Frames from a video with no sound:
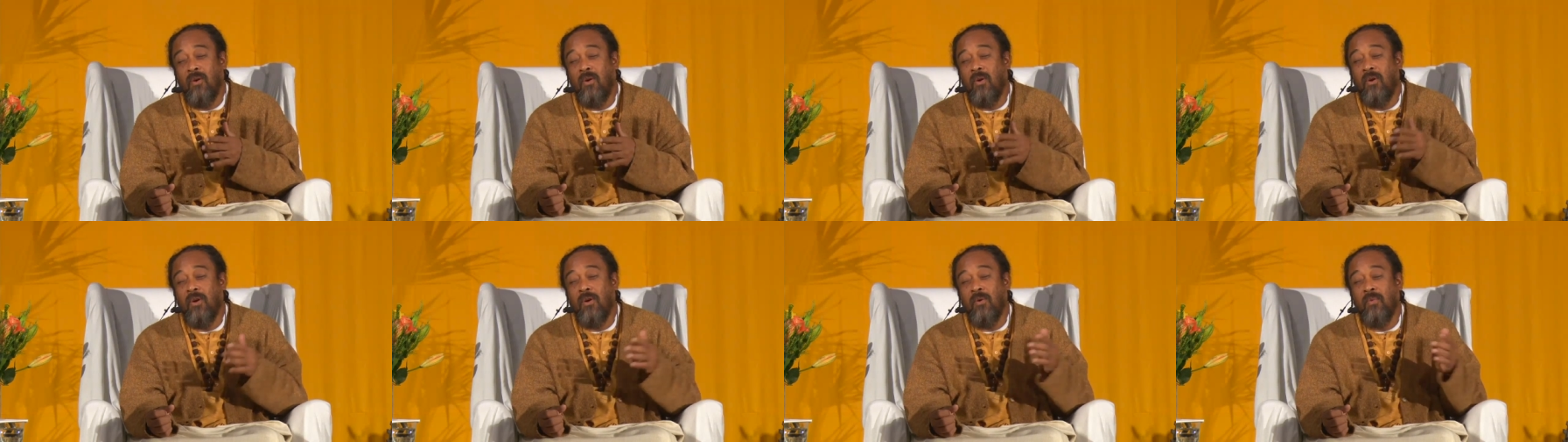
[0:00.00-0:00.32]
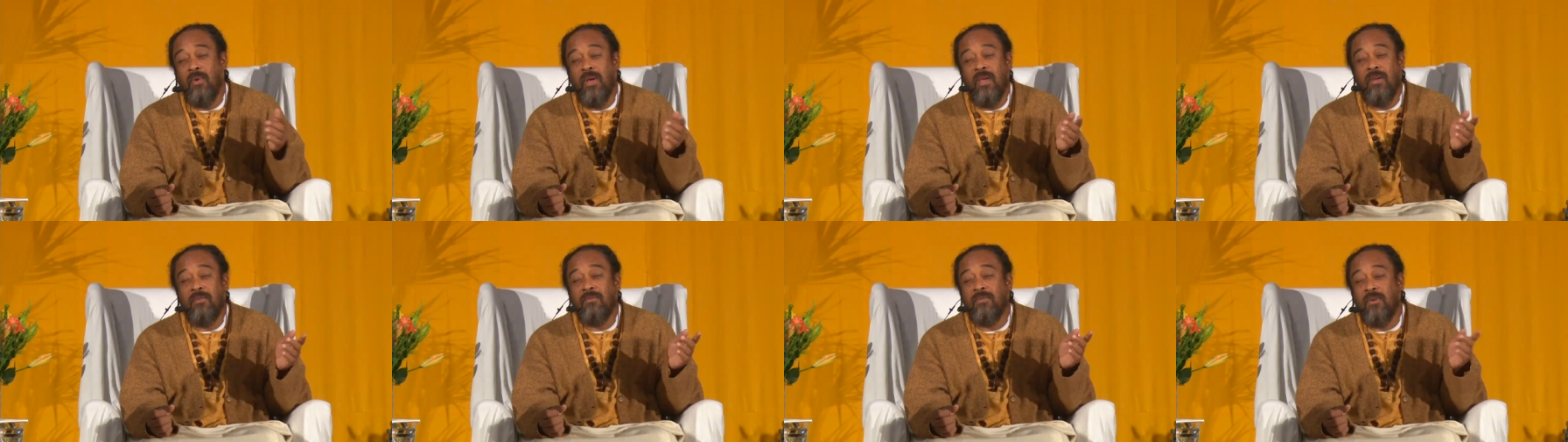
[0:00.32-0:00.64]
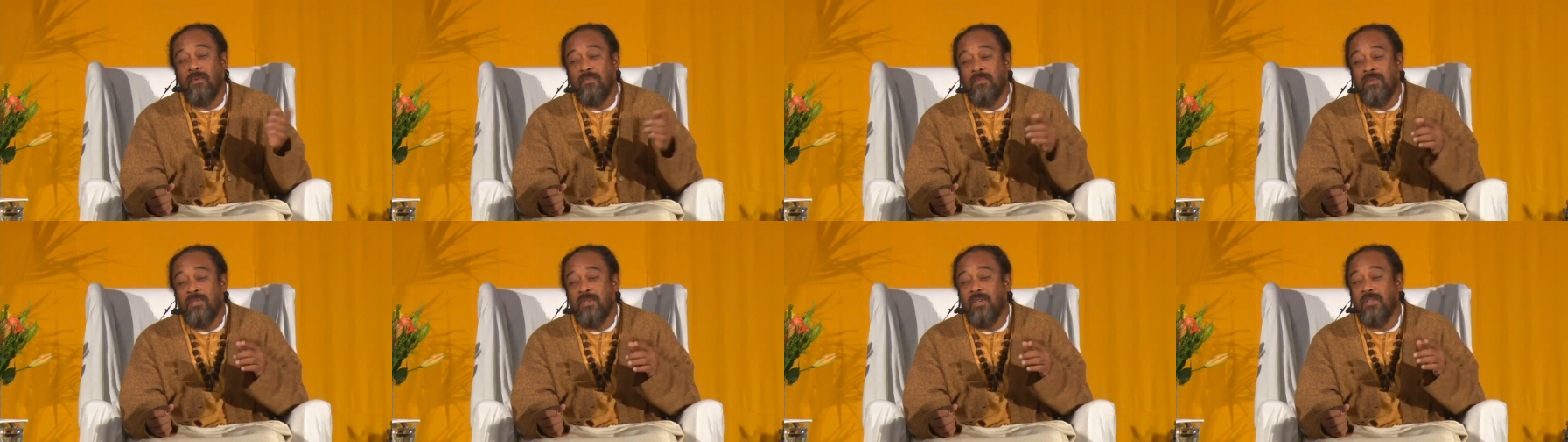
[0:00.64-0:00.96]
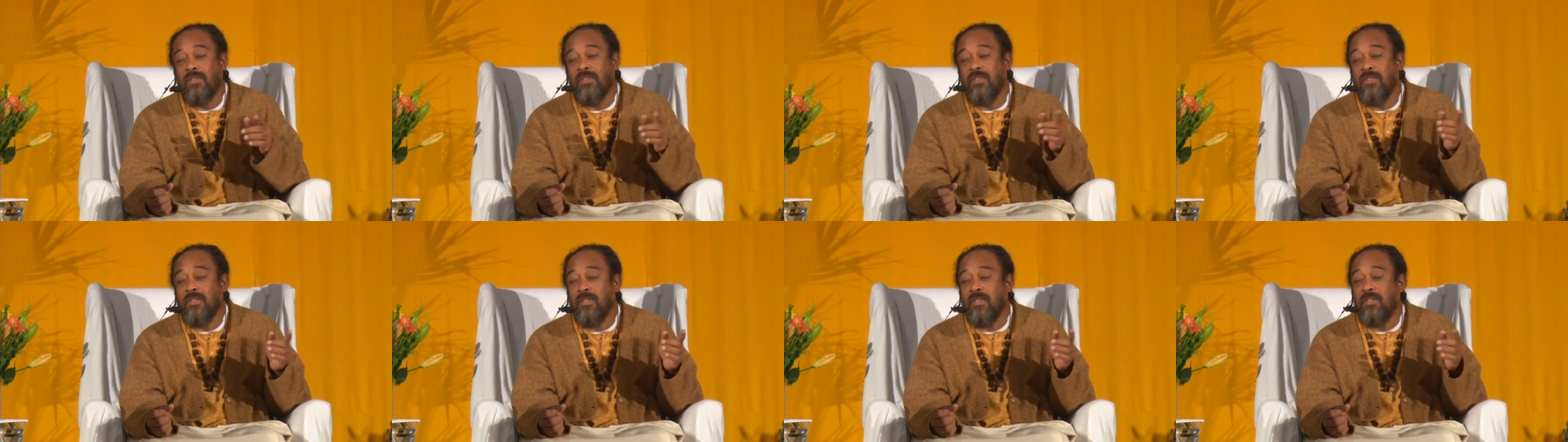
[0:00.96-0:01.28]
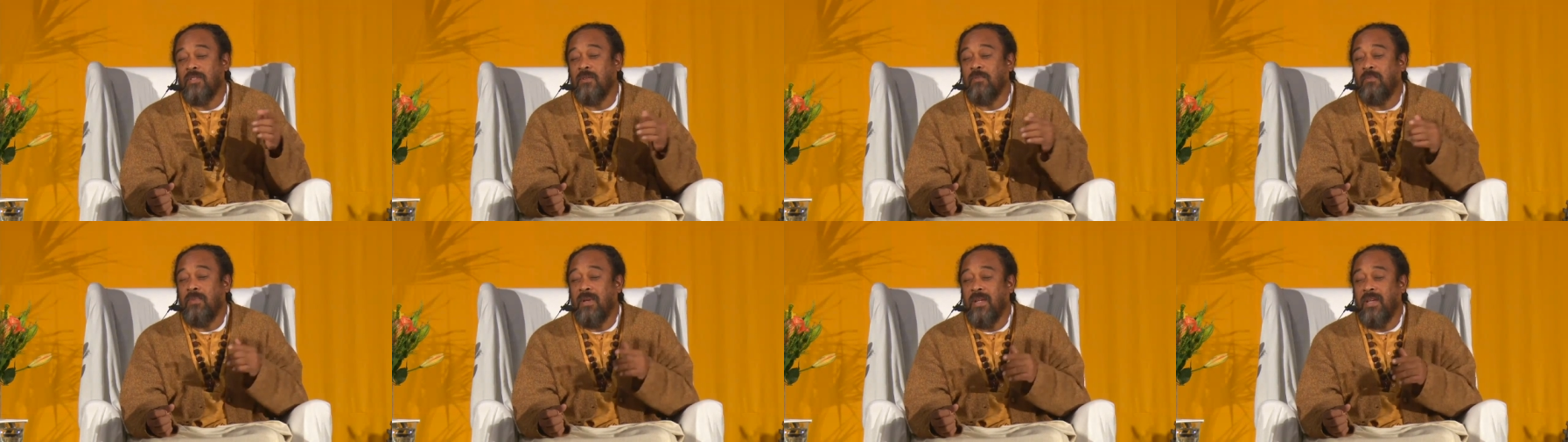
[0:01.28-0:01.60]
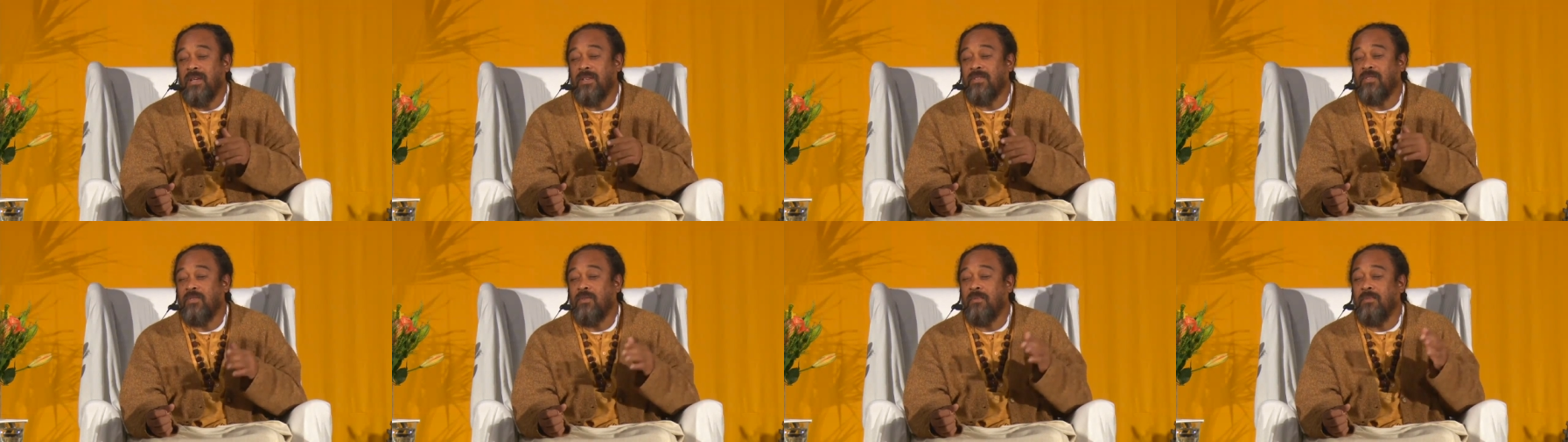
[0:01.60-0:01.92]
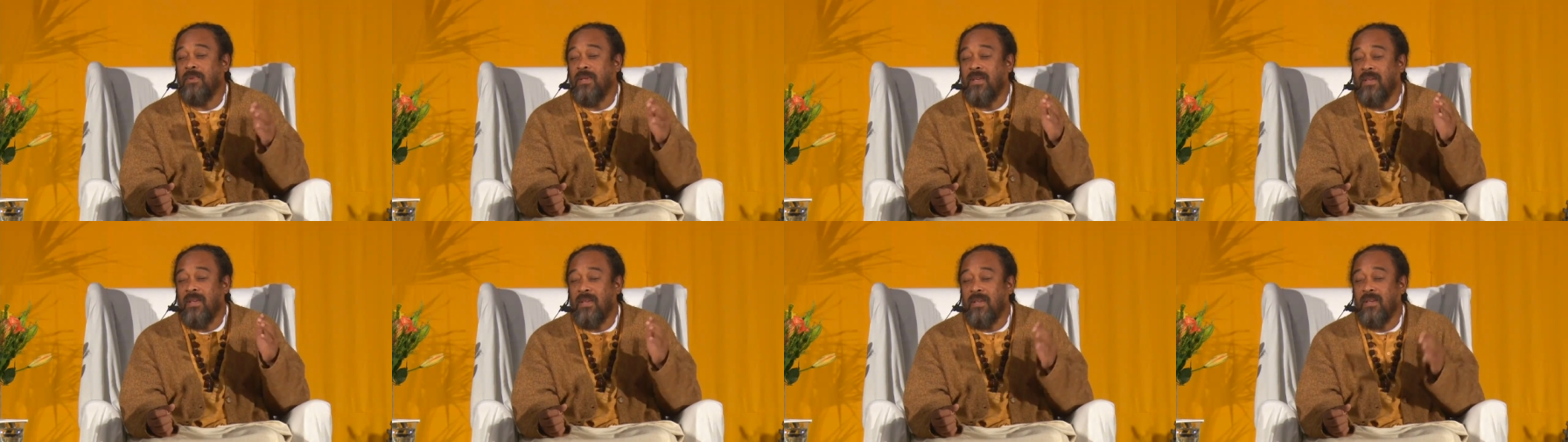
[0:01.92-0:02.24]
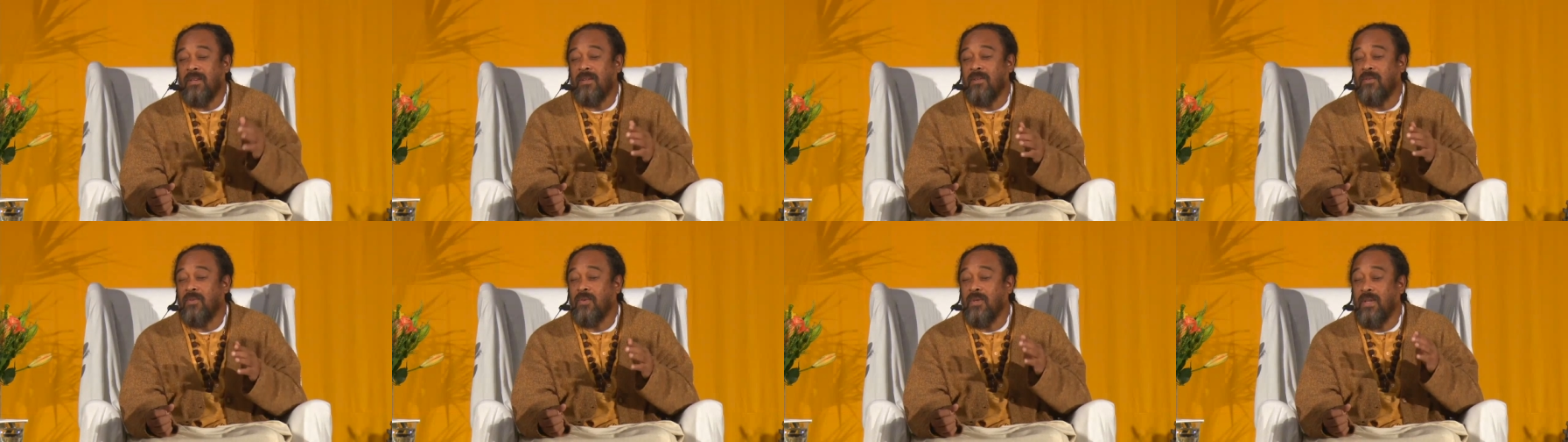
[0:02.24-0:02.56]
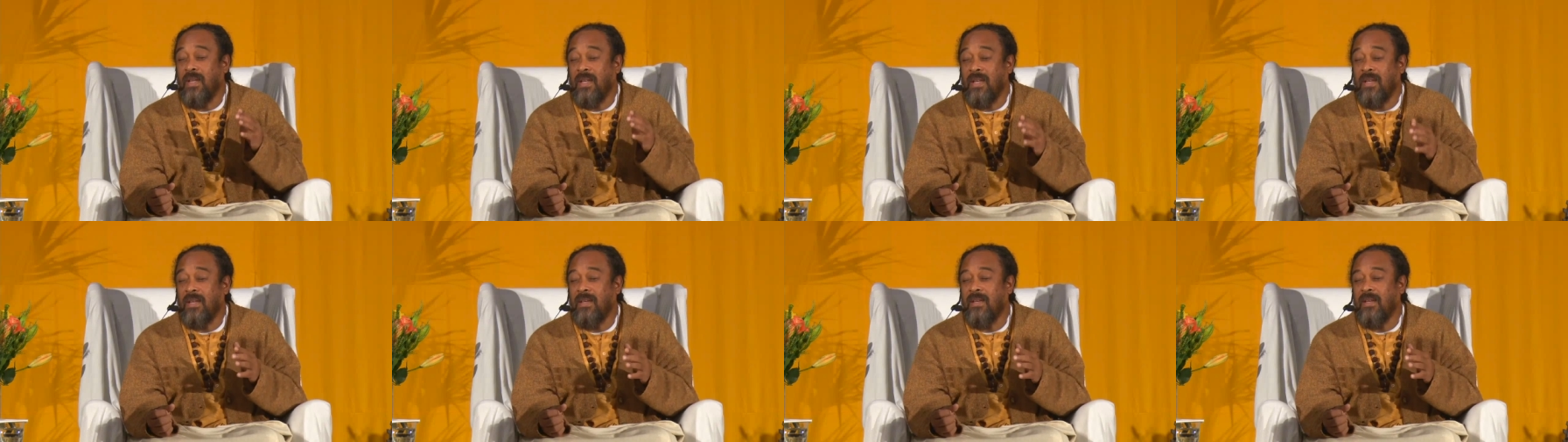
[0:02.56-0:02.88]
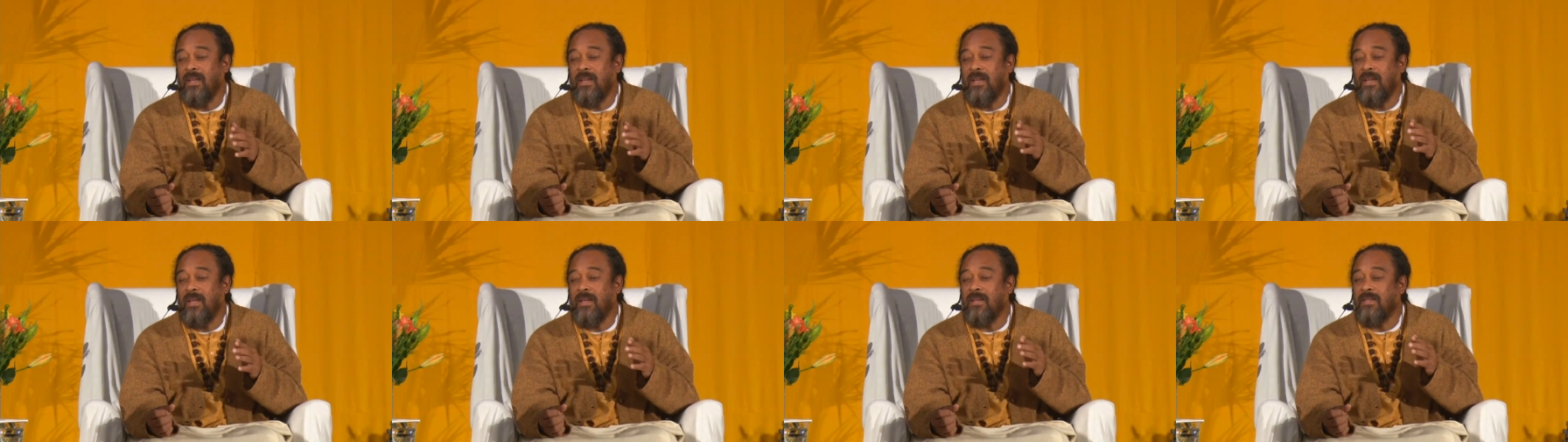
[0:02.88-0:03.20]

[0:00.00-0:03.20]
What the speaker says: all the way from such and such a place to be here today